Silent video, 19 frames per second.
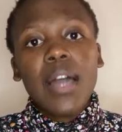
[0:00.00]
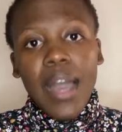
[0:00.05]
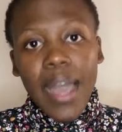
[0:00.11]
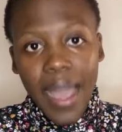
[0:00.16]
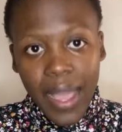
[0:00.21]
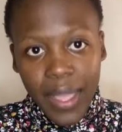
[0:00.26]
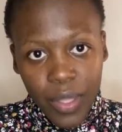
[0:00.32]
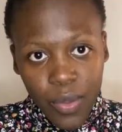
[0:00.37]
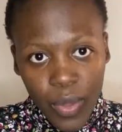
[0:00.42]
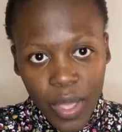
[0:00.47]

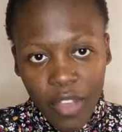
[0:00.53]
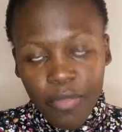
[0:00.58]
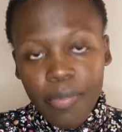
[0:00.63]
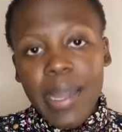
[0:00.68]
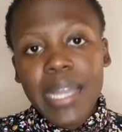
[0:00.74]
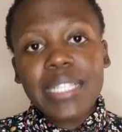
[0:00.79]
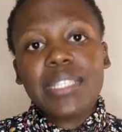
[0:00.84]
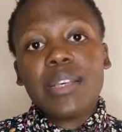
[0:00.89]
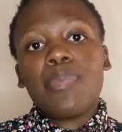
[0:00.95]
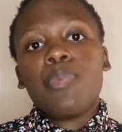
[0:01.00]
You have my
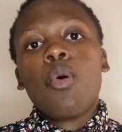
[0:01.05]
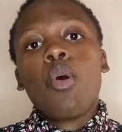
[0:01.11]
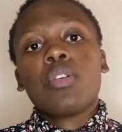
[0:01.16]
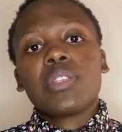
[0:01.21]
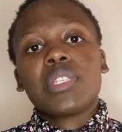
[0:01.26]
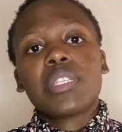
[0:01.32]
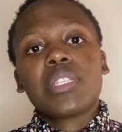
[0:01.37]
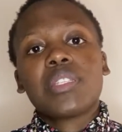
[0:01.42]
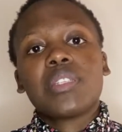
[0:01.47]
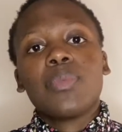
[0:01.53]

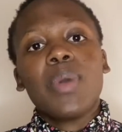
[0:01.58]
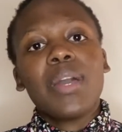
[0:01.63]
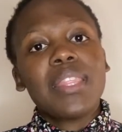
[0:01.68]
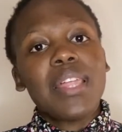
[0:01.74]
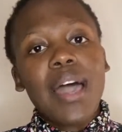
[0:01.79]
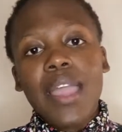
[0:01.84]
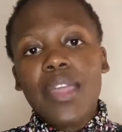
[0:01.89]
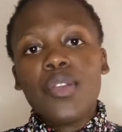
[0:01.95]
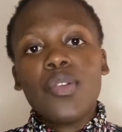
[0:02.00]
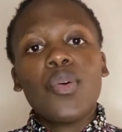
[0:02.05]
support. Whether
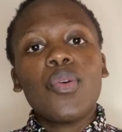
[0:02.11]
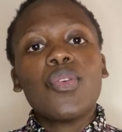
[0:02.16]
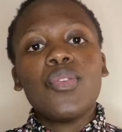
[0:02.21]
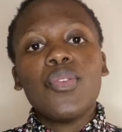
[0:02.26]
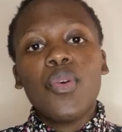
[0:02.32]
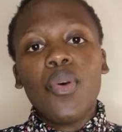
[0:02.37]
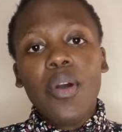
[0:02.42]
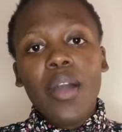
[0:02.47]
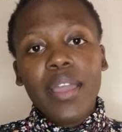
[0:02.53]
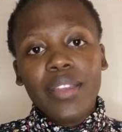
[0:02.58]
I know you
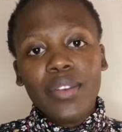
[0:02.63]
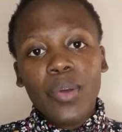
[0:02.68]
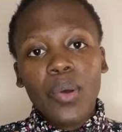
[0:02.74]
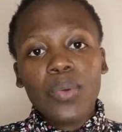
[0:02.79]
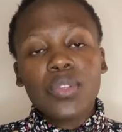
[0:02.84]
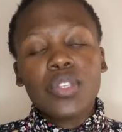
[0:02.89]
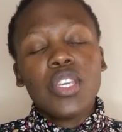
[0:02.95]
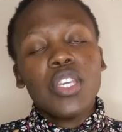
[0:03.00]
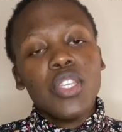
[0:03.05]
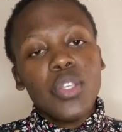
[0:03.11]
or I
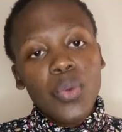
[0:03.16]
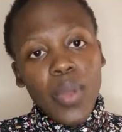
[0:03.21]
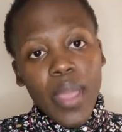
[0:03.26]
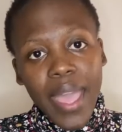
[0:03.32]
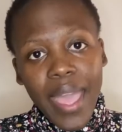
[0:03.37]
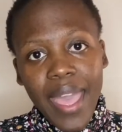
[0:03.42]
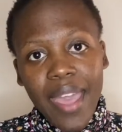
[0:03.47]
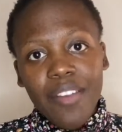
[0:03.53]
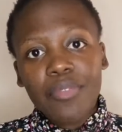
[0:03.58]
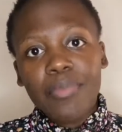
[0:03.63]
don't, you
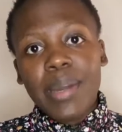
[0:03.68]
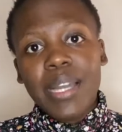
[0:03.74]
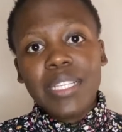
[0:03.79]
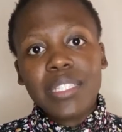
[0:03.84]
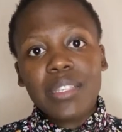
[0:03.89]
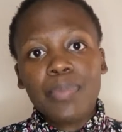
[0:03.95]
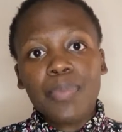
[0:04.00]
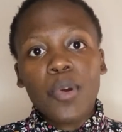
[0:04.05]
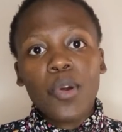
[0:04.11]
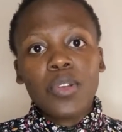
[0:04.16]
have my
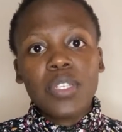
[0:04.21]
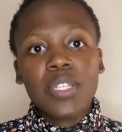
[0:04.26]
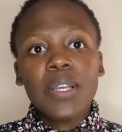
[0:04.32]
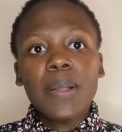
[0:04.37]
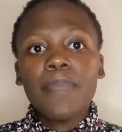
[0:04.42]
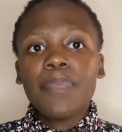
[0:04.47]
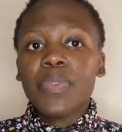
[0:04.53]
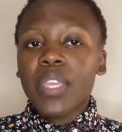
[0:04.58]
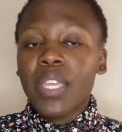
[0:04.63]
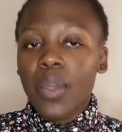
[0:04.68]
support.
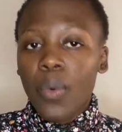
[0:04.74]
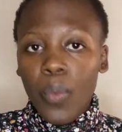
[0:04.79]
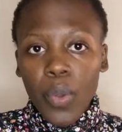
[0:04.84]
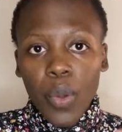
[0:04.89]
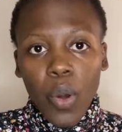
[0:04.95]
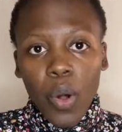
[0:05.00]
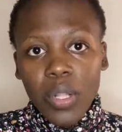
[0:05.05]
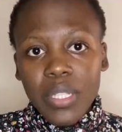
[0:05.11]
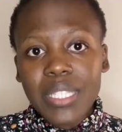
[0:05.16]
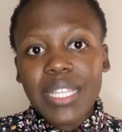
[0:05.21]
We
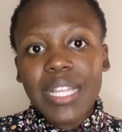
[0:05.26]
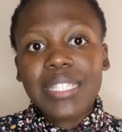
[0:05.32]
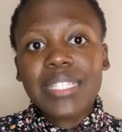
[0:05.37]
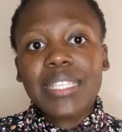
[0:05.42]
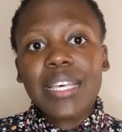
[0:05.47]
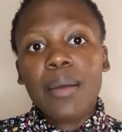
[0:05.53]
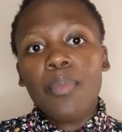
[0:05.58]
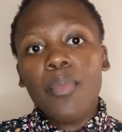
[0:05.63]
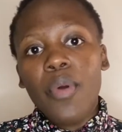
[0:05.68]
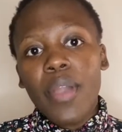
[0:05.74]
all start
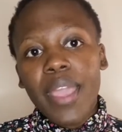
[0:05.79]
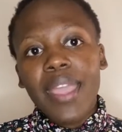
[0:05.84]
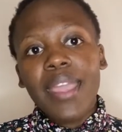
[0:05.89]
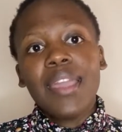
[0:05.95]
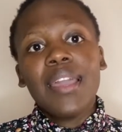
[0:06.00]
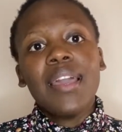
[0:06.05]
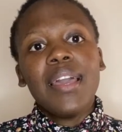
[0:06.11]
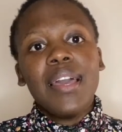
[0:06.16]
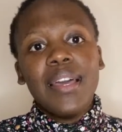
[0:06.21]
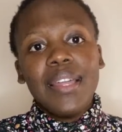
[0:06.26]
somewhere.
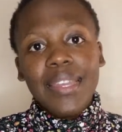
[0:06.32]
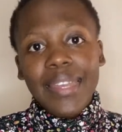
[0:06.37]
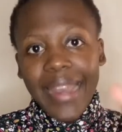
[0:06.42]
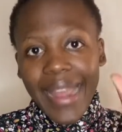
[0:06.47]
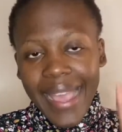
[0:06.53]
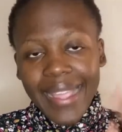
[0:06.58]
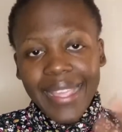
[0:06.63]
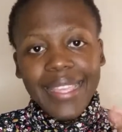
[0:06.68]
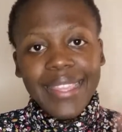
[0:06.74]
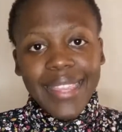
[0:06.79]

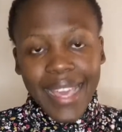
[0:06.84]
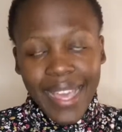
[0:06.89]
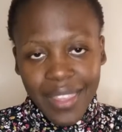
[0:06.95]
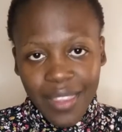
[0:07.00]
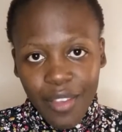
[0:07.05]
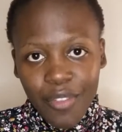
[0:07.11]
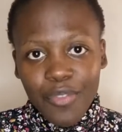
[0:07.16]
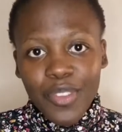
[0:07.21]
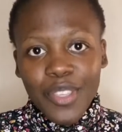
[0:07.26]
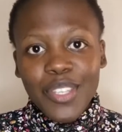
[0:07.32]
Like in the other
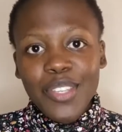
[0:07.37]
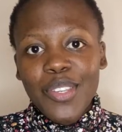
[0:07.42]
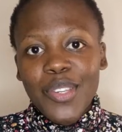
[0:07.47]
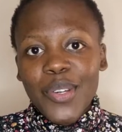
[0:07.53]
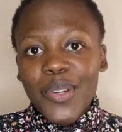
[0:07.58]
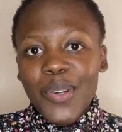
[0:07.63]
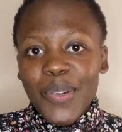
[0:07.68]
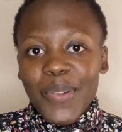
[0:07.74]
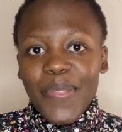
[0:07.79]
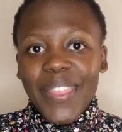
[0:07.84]

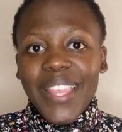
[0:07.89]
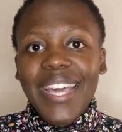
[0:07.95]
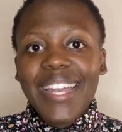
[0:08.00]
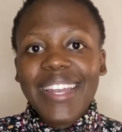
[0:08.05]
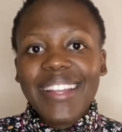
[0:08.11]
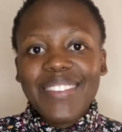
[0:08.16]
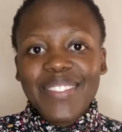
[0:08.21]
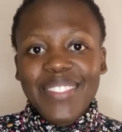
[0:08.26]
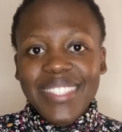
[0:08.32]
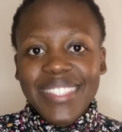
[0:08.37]
video that
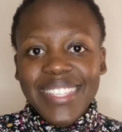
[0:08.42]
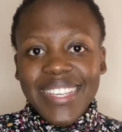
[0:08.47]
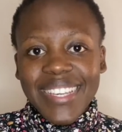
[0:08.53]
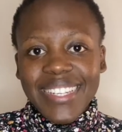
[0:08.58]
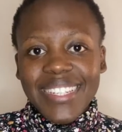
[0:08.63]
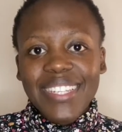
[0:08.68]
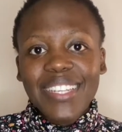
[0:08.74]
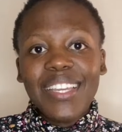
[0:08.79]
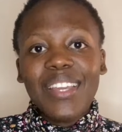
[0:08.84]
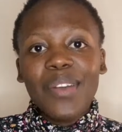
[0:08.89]
I've
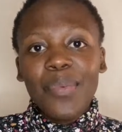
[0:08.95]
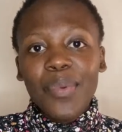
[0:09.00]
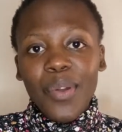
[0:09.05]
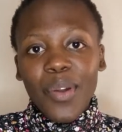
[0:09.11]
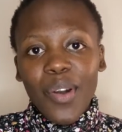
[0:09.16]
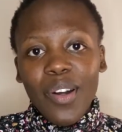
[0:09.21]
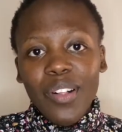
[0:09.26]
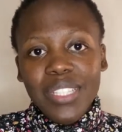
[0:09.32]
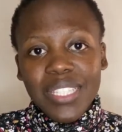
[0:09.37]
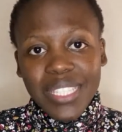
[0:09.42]
said, we
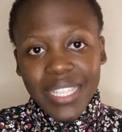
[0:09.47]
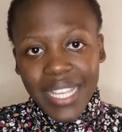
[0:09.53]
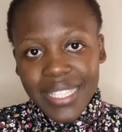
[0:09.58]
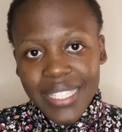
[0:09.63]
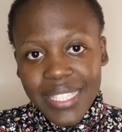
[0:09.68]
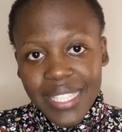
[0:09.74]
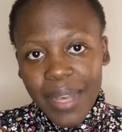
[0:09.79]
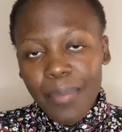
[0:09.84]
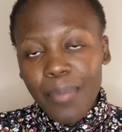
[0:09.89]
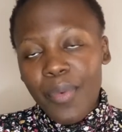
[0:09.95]
all start
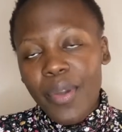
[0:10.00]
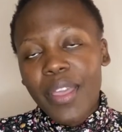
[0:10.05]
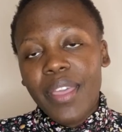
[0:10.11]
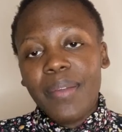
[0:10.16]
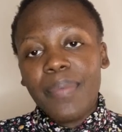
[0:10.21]
somewhere.